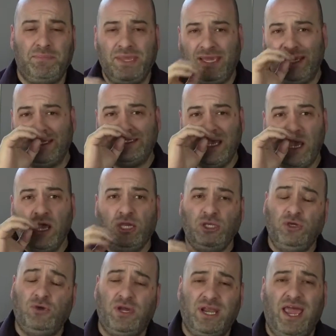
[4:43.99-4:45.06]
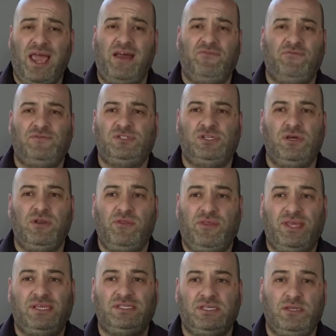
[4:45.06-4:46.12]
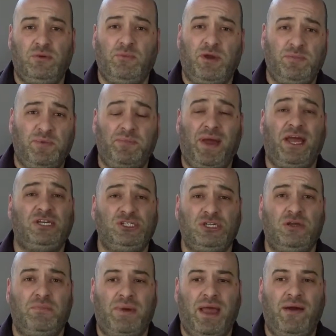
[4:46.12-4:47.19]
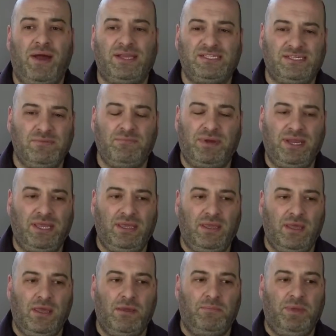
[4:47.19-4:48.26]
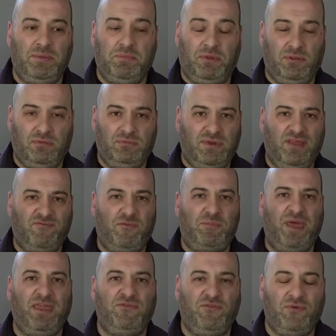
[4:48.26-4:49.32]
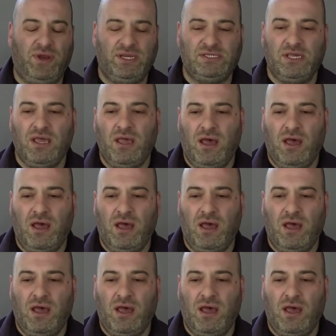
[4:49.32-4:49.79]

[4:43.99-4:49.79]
because you can have certain things that you might be passionate about and simply people never pay for it.